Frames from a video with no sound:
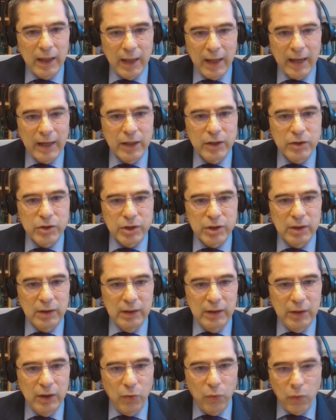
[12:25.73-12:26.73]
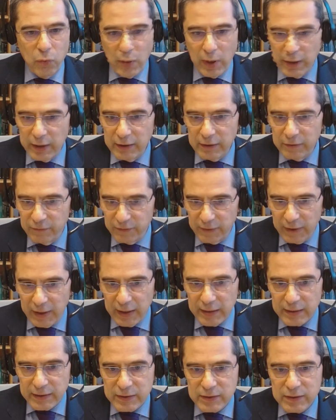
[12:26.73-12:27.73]
actually quite
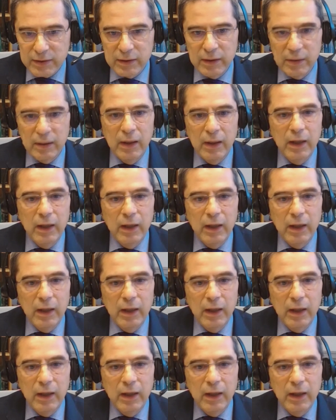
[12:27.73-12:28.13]
fast.